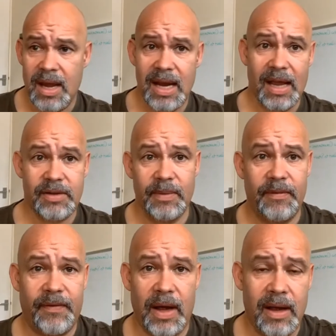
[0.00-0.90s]
and have some
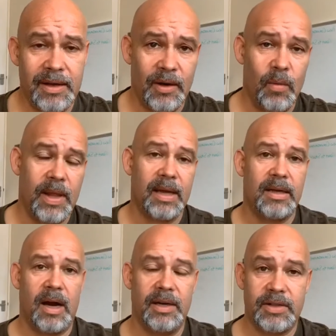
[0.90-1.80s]
fun and all that
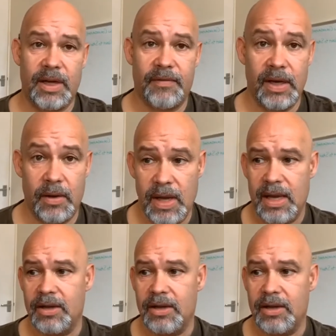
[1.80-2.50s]
kind of stuff, you know,